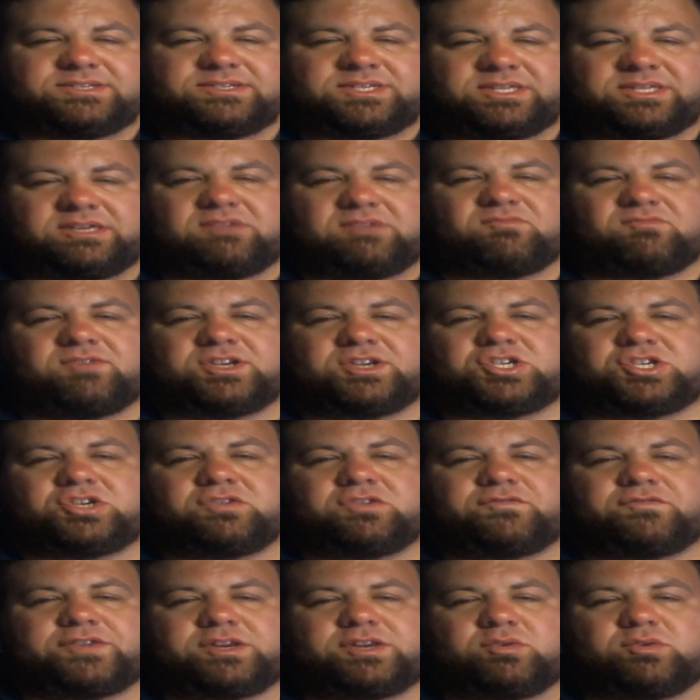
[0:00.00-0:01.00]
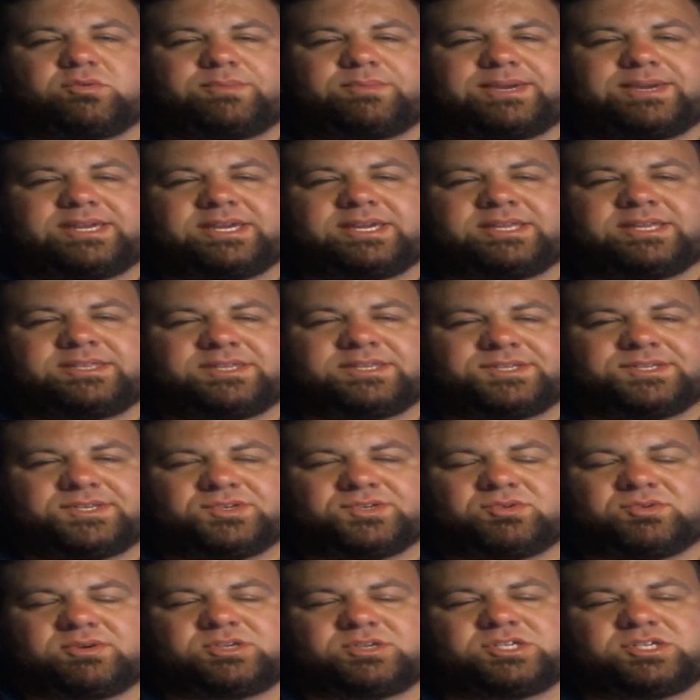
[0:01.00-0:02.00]
to the original video will be in the
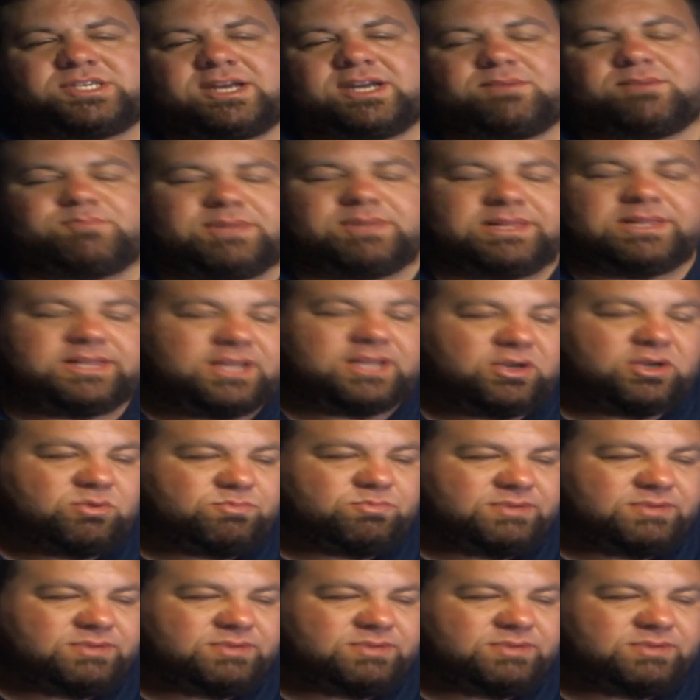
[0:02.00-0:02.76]
description down below.